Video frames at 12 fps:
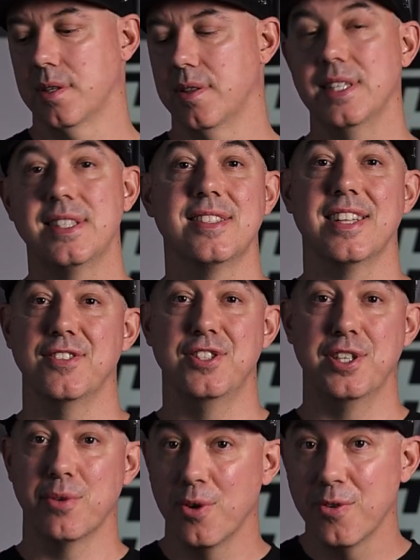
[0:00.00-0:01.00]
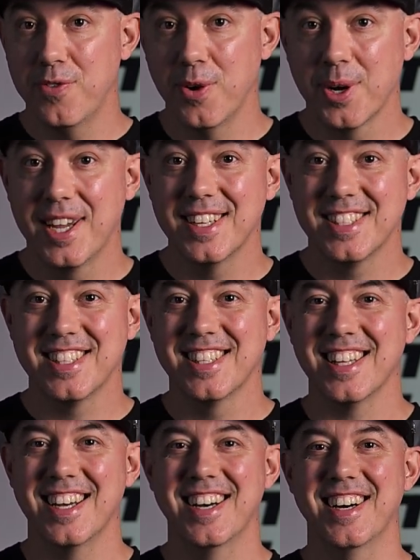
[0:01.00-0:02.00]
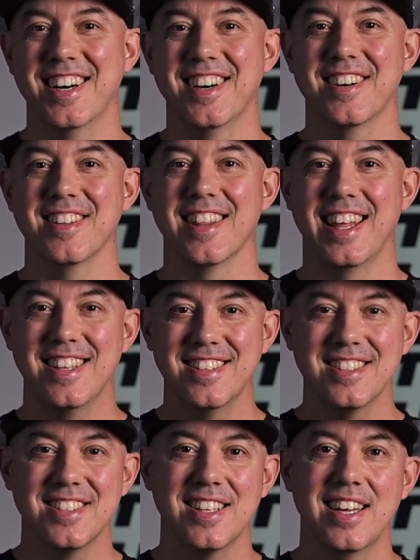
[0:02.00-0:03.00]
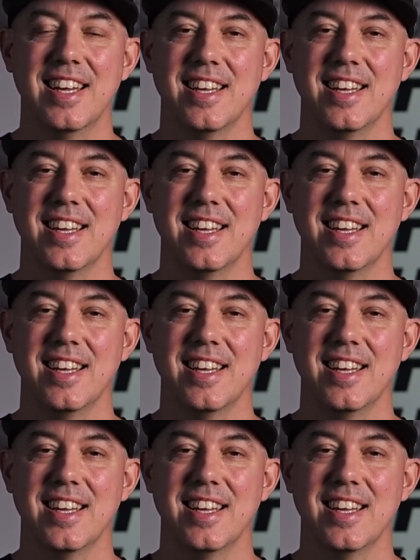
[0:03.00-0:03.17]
this is a zero focus lens.